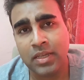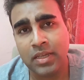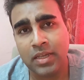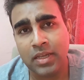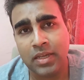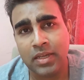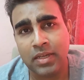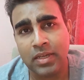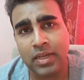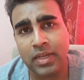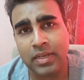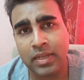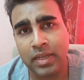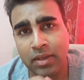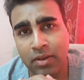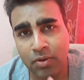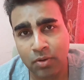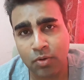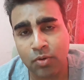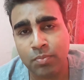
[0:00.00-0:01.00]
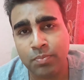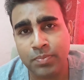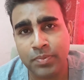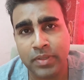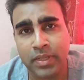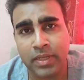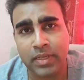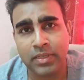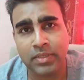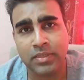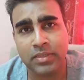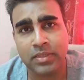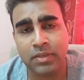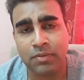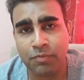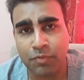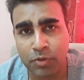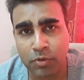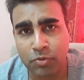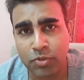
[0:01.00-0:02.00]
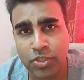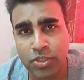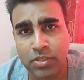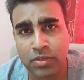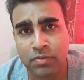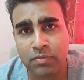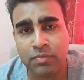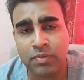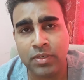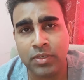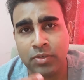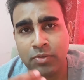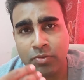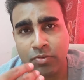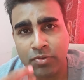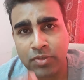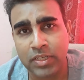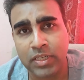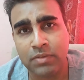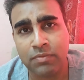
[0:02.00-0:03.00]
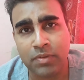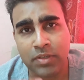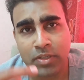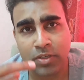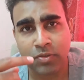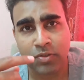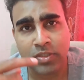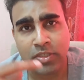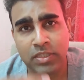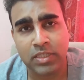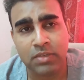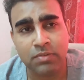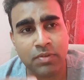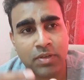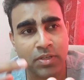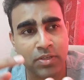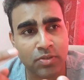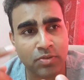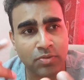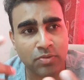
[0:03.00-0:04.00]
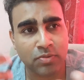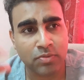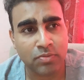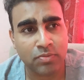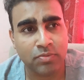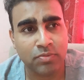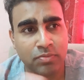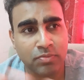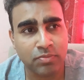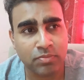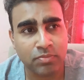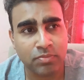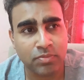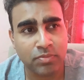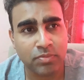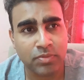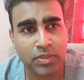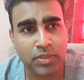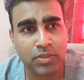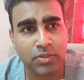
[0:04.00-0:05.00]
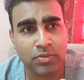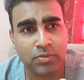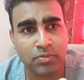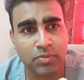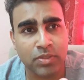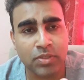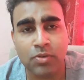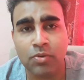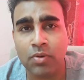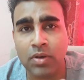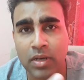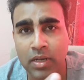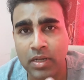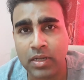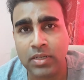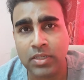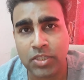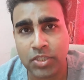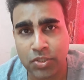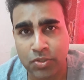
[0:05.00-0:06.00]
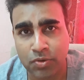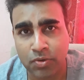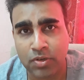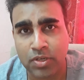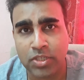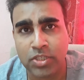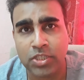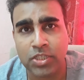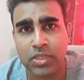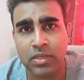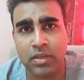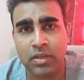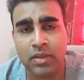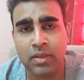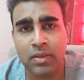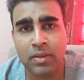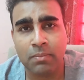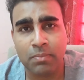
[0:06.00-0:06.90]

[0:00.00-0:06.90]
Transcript: and I hope that in future, when you read, when you see, when you learn astrology,